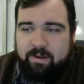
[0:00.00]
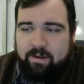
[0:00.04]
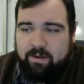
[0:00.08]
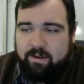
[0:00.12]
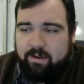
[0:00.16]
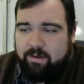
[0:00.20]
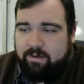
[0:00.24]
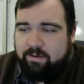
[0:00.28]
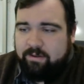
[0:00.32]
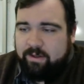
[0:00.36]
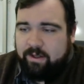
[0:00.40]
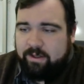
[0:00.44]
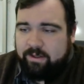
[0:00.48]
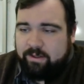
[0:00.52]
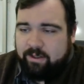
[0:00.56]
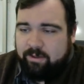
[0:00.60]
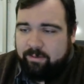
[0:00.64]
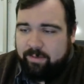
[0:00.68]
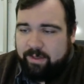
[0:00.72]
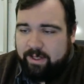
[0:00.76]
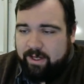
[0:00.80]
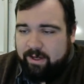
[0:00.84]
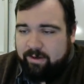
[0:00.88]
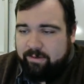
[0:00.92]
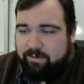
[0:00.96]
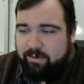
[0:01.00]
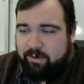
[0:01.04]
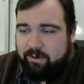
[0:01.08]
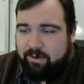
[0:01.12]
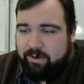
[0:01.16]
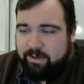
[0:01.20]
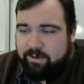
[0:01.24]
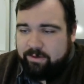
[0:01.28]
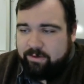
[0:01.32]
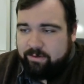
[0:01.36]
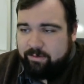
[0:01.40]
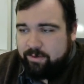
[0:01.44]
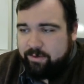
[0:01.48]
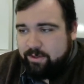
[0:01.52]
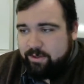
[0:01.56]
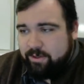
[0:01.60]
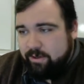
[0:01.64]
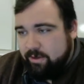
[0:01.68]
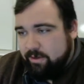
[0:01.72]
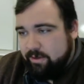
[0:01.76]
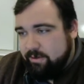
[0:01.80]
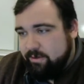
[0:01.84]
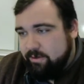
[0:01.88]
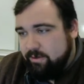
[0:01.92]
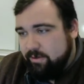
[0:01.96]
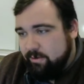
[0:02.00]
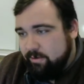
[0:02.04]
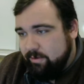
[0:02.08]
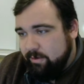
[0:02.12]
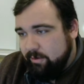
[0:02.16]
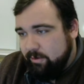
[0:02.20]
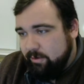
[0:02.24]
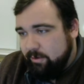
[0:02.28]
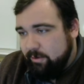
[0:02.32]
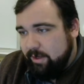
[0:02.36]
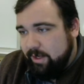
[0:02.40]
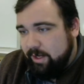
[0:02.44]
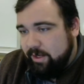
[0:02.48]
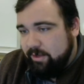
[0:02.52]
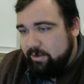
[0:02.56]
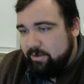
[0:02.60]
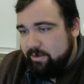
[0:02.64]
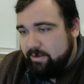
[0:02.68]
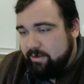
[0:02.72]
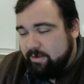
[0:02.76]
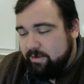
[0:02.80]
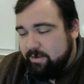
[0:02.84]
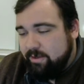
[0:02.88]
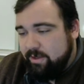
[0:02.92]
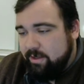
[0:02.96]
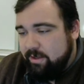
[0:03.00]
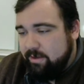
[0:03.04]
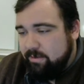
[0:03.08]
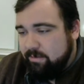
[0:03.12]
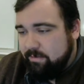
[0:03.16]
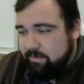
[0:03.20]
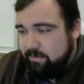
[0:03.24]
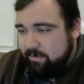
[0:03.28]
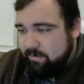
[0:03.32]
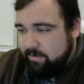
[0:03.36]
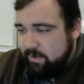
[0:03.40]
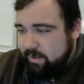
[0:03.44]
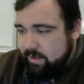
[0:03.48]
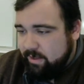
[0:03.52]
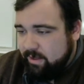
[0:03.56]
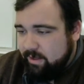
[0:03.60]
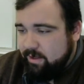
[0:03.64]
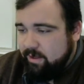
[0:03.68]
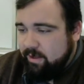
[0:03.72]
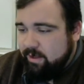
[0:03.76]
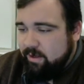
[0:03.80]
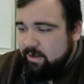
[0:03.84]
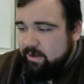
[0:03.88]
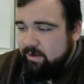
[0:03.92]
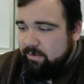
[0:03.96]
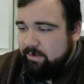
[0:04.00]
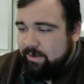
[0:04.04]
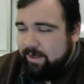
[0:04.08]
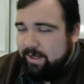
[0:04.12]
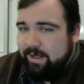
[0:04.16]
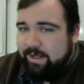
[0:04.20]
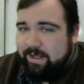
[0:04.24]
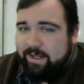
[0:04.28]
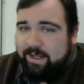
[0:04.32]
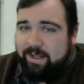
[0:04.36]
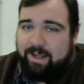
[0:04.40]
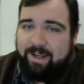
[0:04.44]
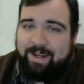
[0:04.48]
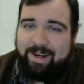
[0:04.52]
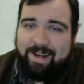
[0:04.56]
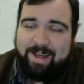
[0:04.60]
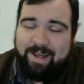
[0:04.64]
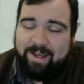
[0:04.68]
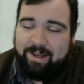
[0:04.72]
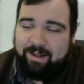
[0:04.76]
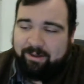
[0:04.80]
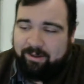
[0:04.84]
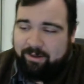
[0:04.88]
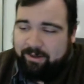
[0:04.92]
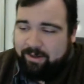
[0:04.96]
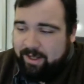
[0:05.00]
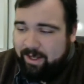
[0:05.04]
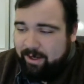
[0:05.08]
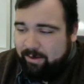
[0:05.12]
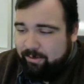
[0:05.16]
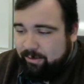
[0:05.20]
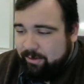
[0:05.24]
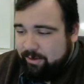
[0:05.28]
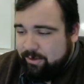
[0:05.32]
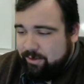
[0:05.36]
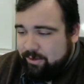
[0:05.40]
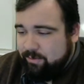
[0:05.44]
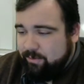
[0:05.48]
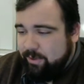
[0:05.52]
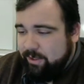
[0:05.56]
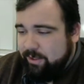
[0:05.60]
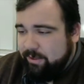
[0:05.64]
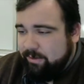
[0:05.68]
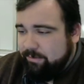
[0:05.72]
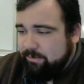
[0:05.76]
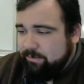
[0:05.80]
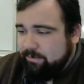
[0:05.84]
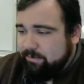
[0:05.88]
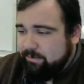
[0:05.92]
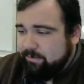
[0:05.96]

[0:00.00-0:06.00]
So that's going to be how far it is from start to the location C. We need to get an angle on that one as well.